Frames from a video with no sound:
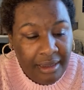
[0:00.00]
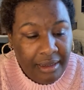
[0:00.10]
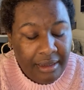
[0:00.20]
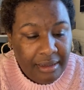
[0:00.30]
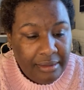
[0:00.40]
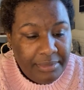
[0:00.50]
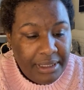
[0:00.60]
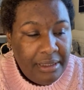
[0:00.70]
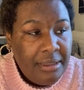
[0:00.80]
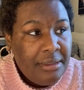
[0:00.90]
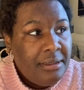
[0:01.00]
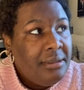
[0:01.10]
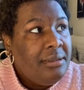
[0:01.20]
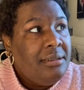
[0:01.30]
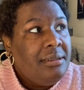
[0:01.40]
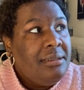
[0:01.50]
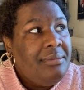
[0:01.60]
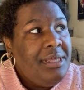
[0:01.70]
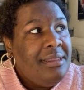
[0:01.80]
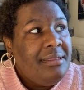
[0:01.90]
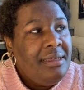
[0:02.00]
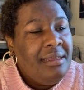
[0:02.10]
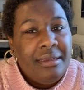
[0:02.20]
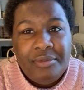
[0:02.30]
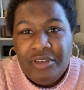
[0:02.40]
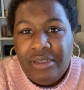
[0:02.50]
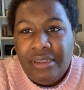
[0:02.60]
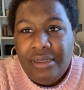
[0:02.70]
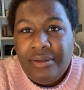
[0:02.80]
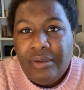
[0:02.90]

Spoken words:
Let me think. I'm trying to think of